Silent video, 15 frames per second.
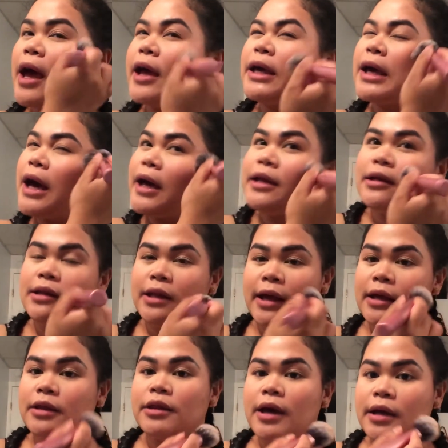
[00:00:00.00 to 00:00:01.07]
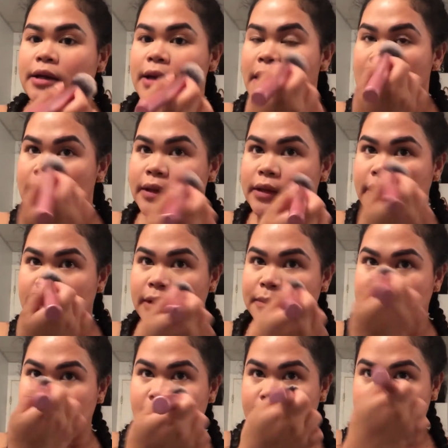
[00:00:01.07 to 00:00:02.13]
I kind of like that little
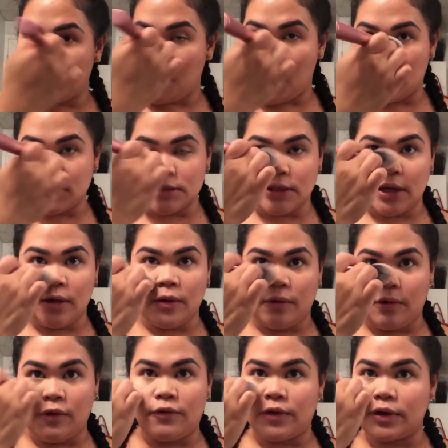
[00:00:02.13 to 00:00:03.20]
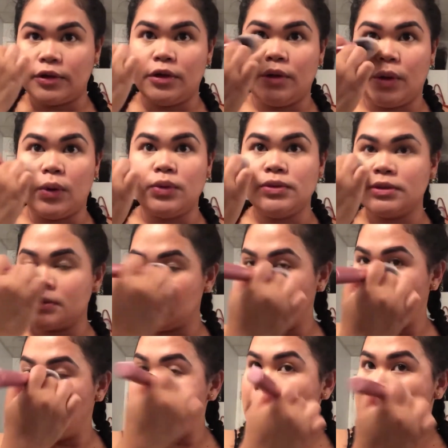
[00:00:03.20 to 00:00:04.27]
bit of crossing over the nose.
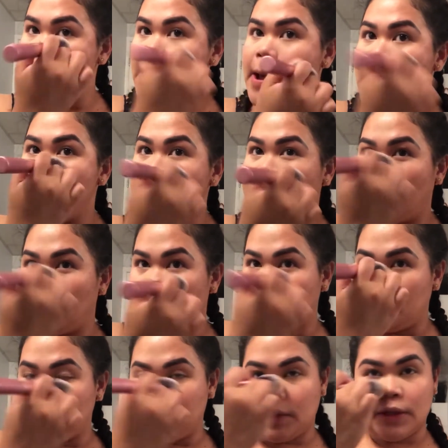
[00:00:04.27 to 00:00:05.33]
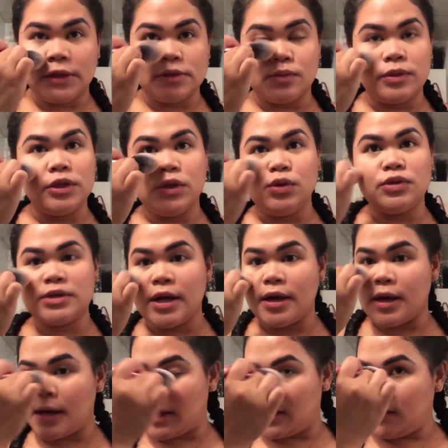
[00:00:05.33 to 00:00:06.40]
Because when you
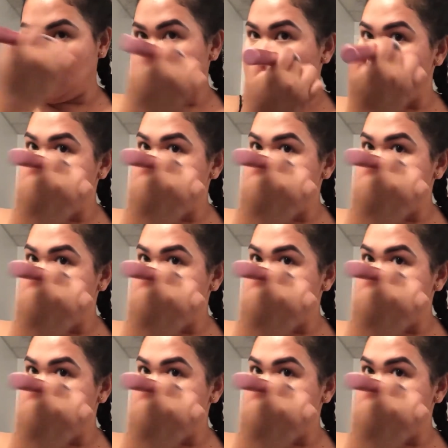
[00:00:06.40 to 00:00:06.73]
tan,